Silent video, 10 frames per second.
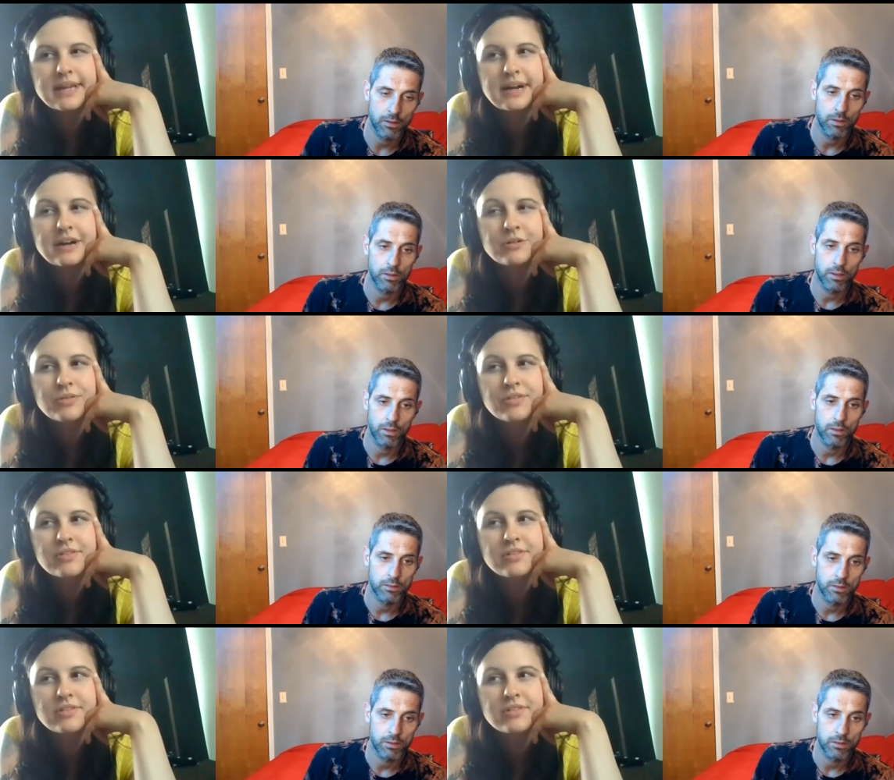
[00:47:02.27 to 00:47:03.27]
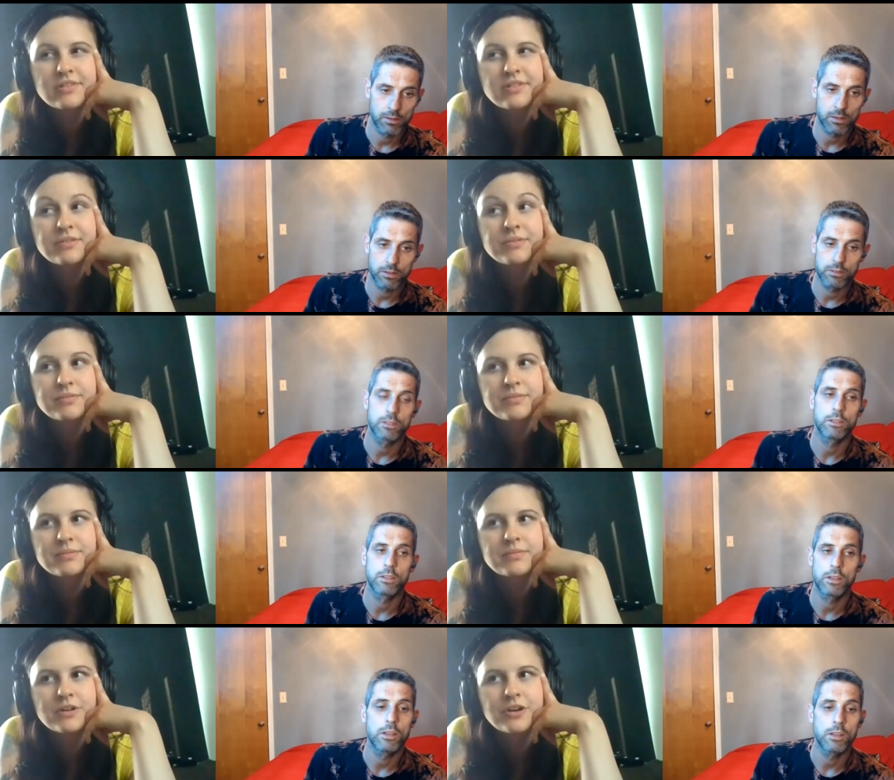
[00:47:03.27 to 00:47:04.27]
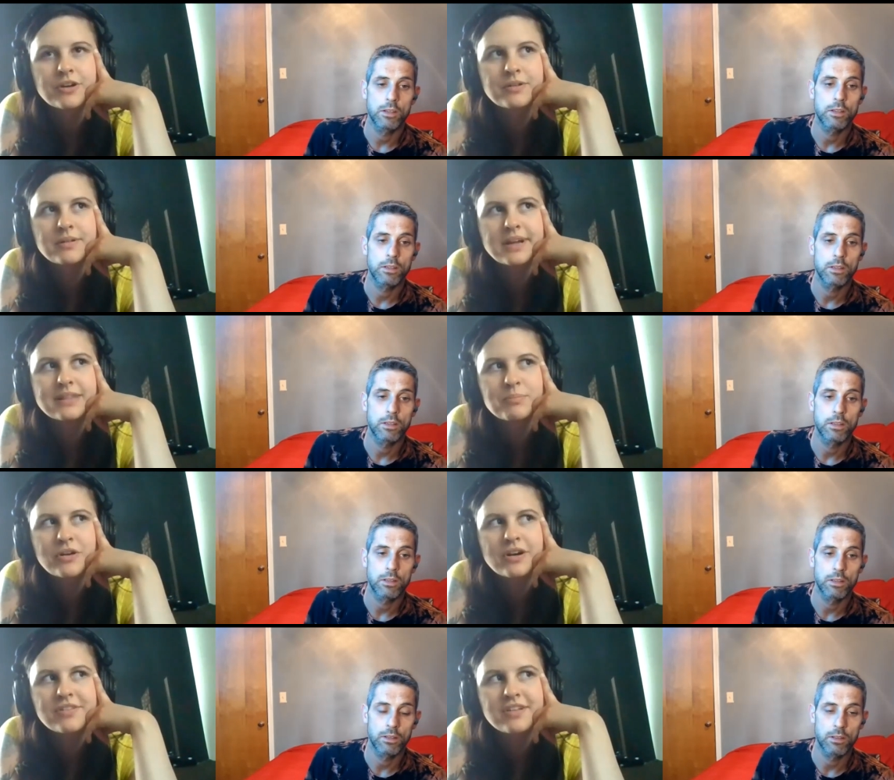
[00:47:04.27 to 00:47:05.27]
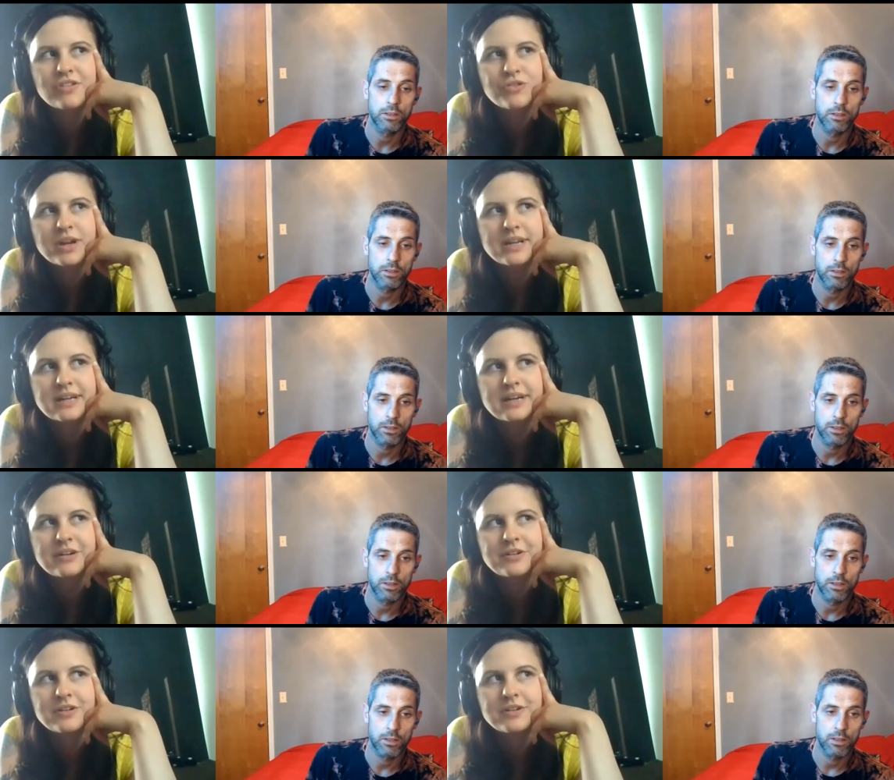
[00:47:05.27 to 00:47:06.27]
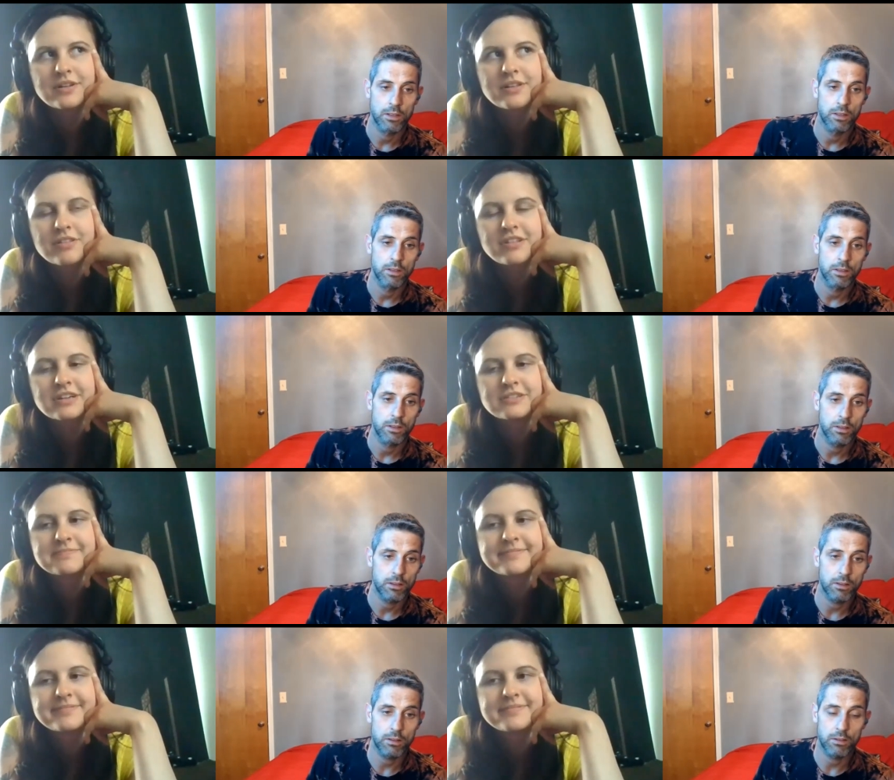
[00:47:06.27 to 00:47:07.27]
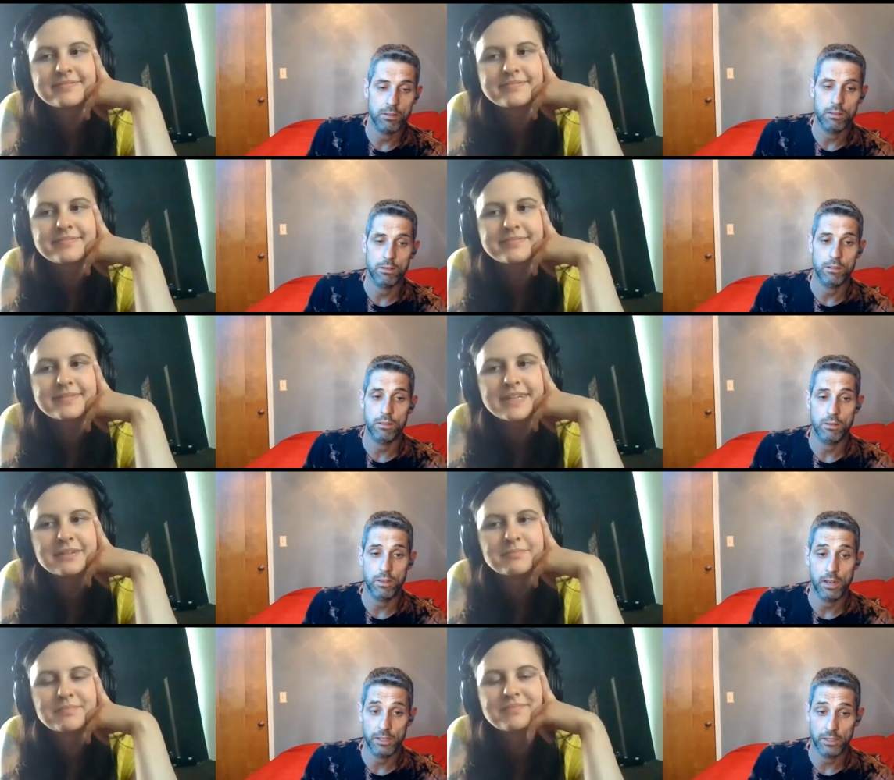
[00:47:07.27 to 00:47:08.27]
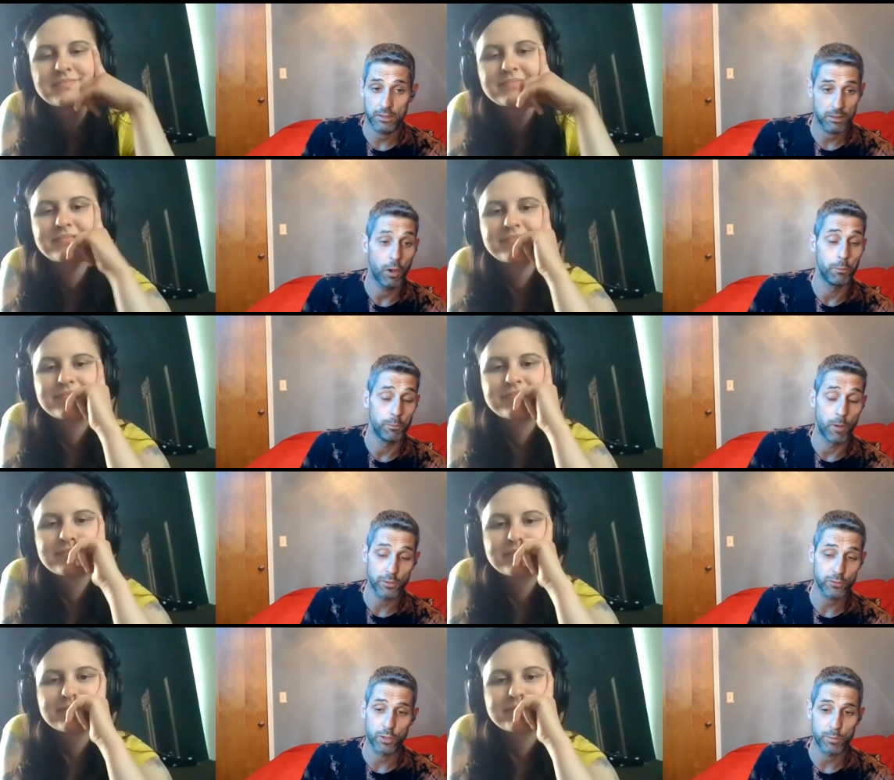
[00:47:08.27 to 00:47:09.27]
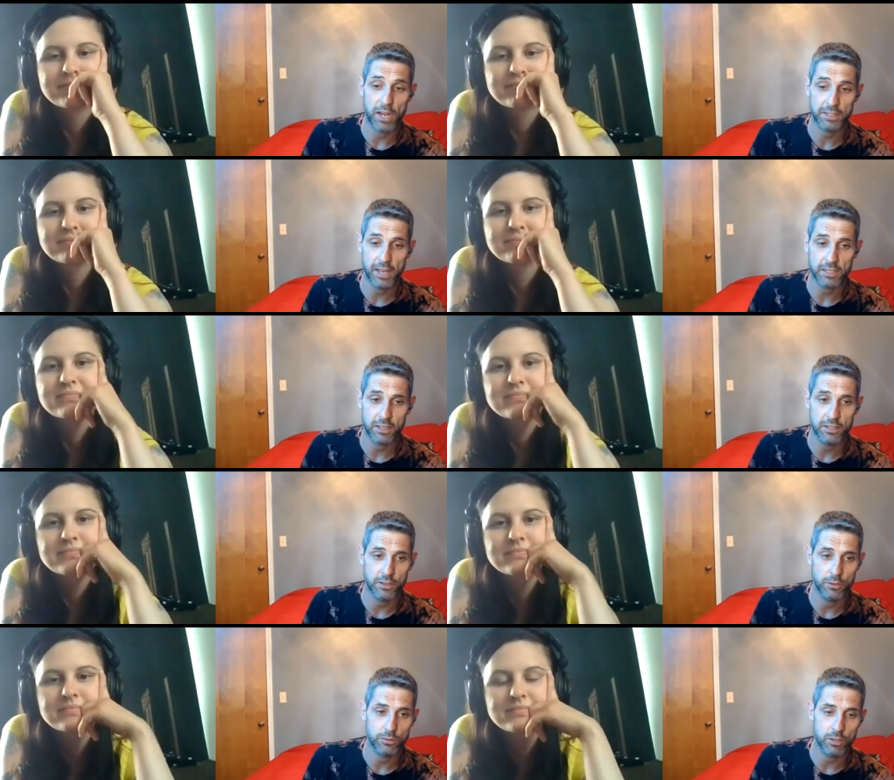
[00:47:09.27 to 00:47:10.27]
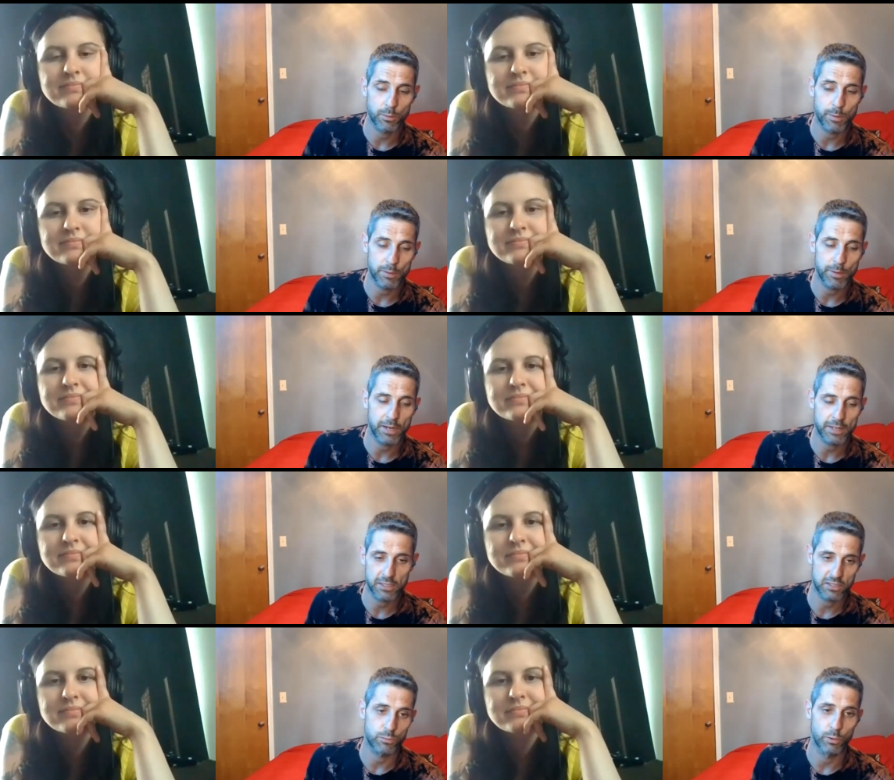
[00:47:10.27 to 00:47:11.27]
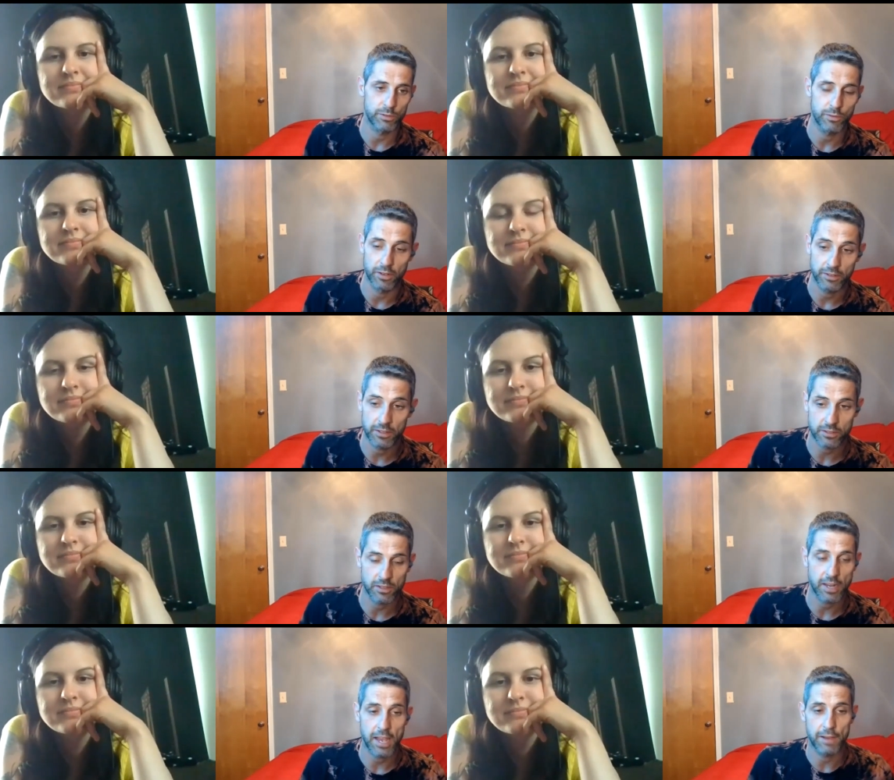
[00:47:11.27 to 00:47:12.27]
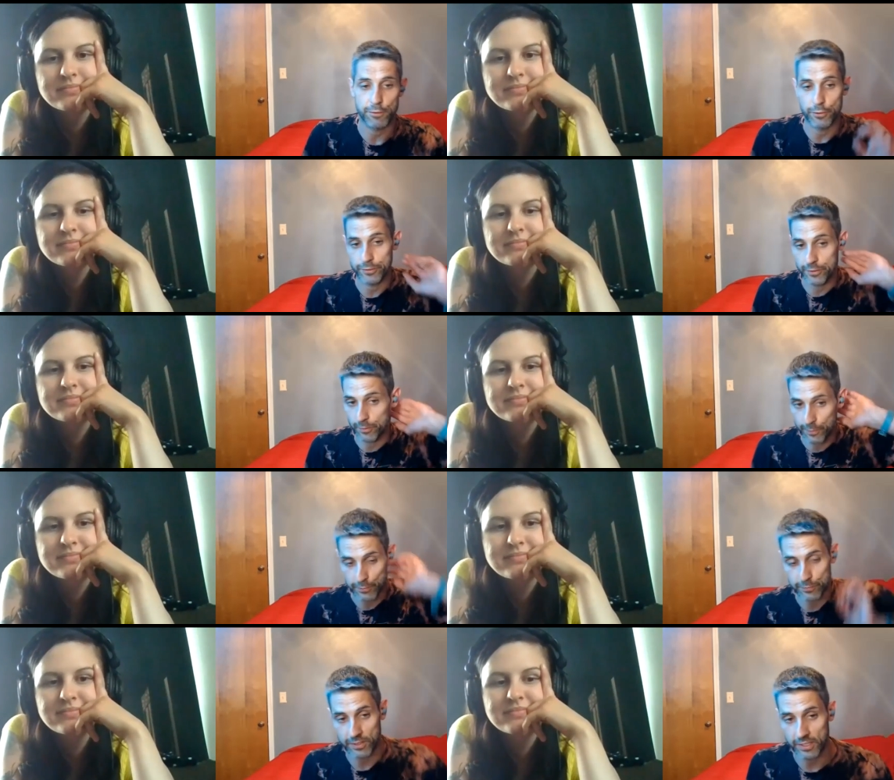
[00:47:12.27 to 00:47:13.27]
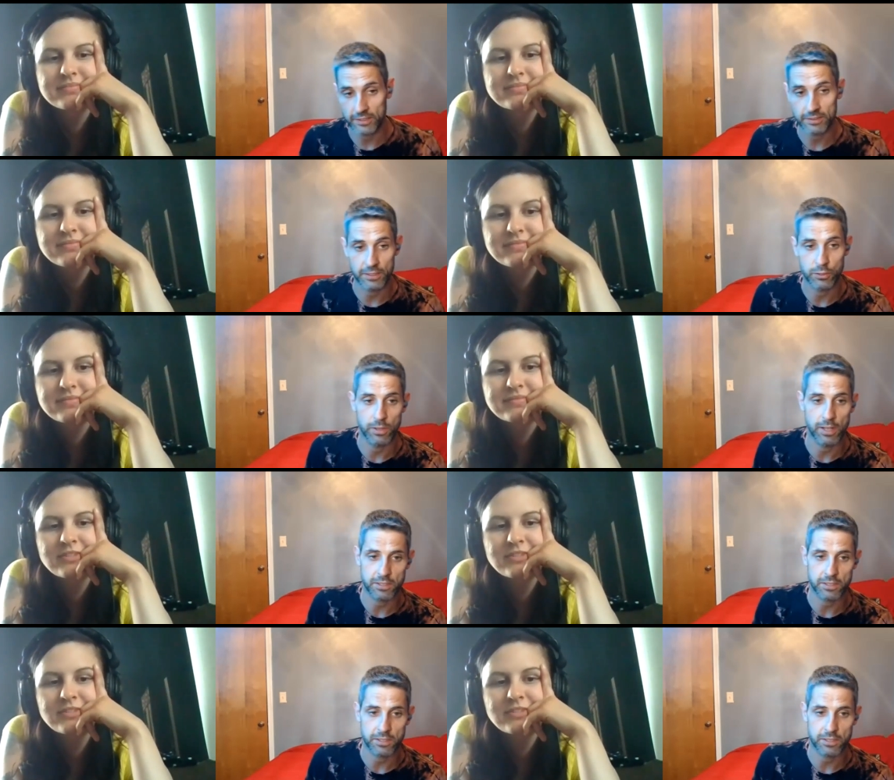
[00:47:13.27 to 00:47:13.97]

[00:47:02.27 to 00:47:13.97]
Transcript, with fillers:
Speaker 1: out or in the process right now. So. Yeah.
Speaker 2: Any oh, also the podcast they do, Slumber Party Podcast, is really fun. It's a lot of effort and they're very funny and they do lots